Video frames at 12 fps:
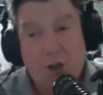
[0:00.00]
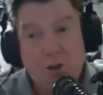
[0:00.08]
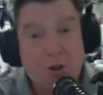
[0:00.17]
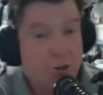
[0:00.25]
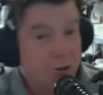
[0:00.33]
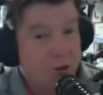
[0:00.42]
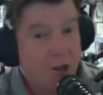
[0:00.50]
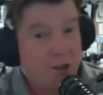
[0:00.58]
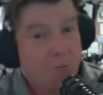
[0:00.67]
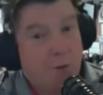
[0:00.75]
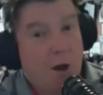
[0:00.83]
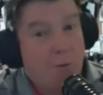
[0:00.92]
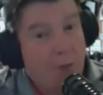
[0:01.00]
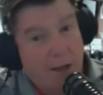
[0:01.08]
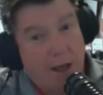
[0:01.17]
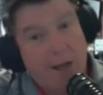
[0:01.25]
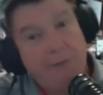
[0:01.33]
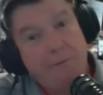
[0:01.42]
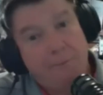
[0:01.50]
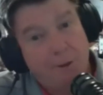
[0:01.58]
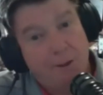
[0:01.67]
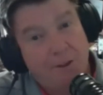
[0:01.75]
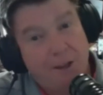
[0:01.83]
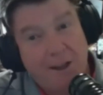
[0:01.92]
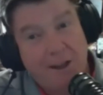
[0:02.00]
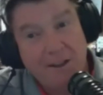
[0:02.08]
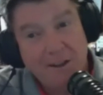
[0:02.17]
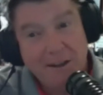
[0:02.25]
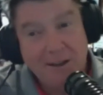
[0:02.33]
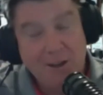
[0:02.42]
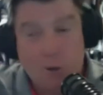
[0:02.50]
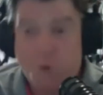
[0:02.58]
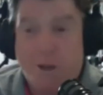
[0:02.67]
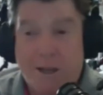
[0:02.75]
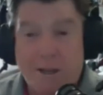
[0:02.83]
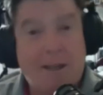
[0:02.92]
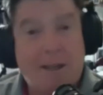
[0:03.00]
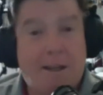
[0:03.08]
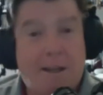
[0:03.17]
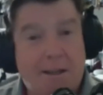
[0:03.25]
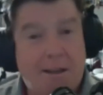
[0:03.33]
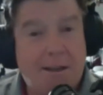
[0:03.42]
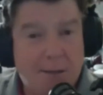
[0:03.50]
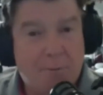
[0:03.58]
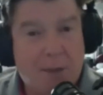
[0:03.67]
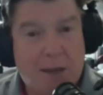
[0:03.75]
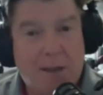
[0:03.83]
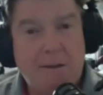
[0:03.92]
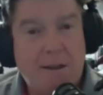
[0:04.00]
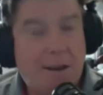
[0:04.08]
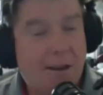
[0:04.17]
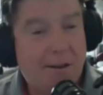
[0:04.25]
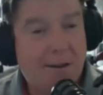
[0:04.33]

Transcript: called "You Touched Upon My Life" with Noel Keelahan leading the band, and